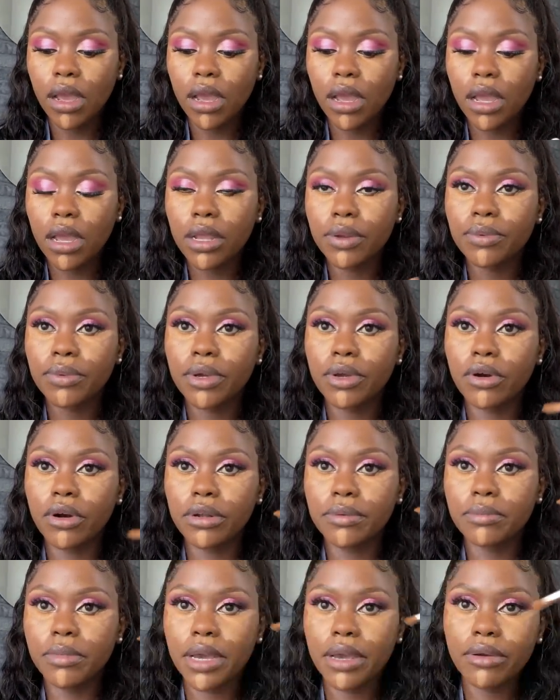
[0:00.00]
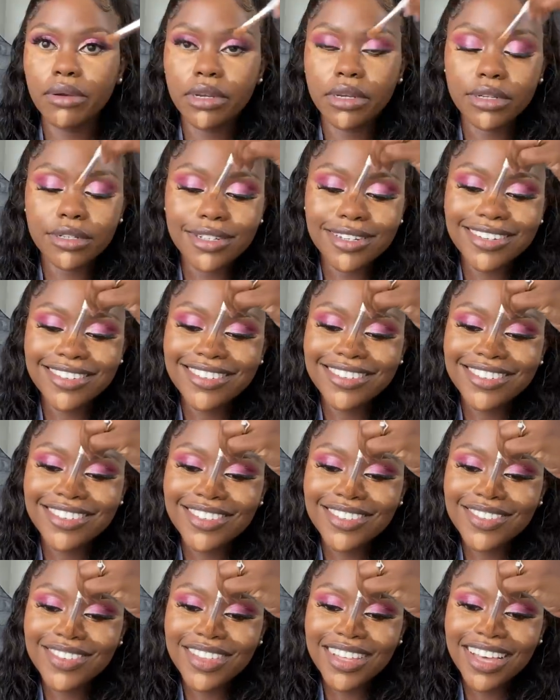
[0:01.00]
and we got married.
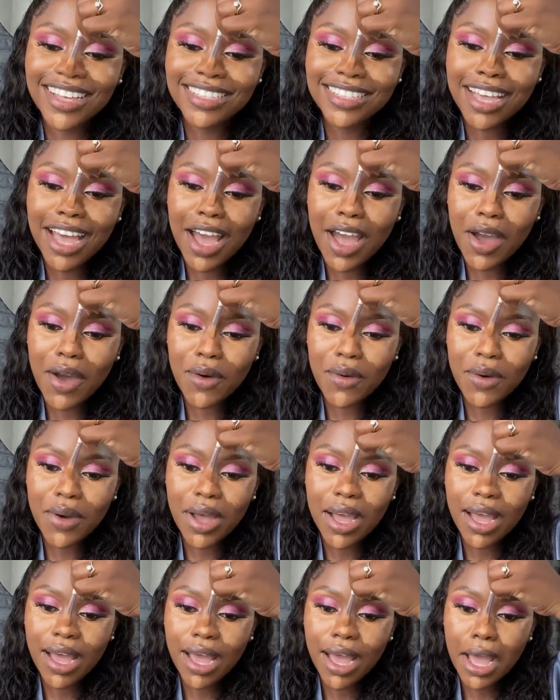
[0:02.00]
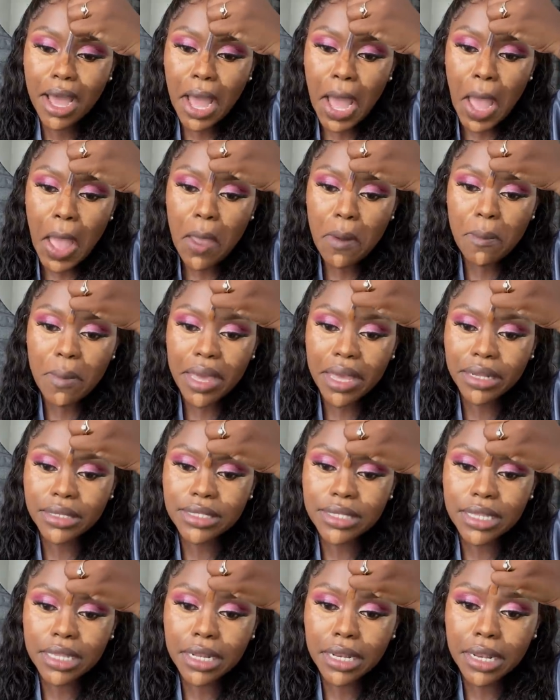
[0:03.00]
So that's how I met
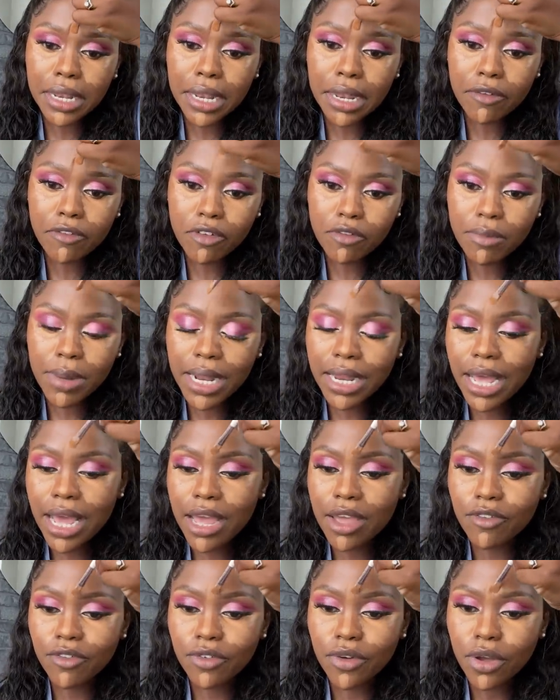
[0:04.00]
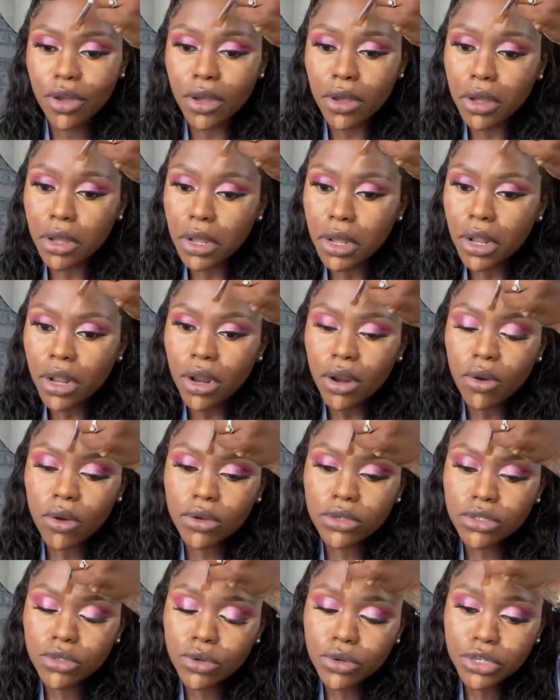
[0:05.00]
the love of my life.
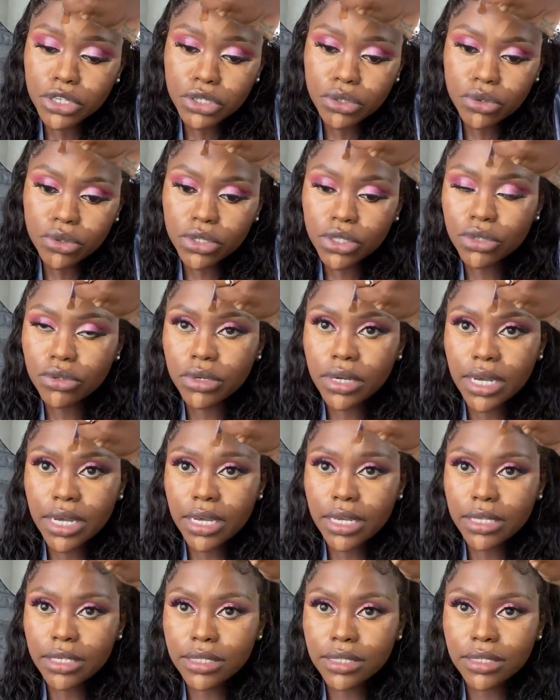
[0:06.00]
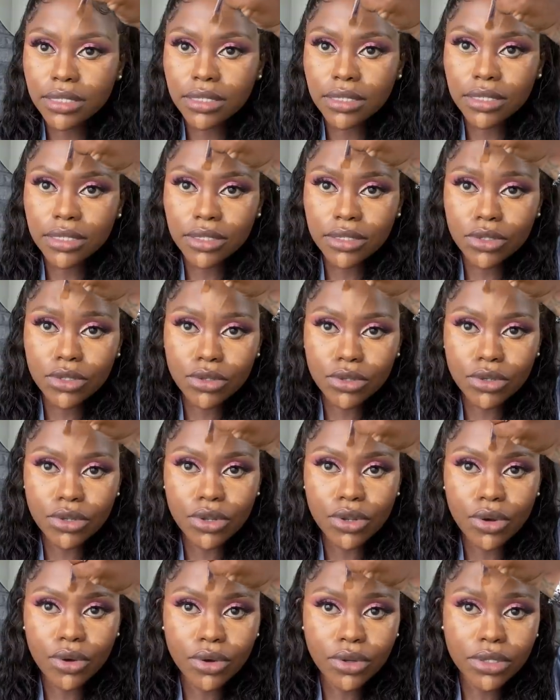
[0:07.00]
Long story short, you guys do
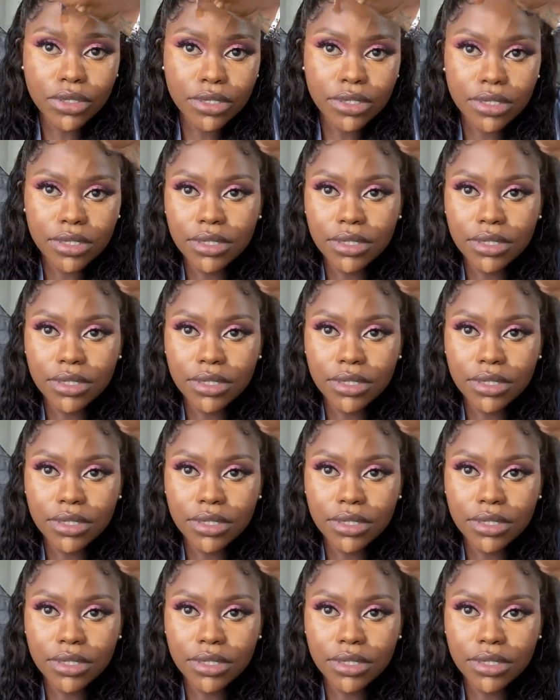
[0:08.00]
not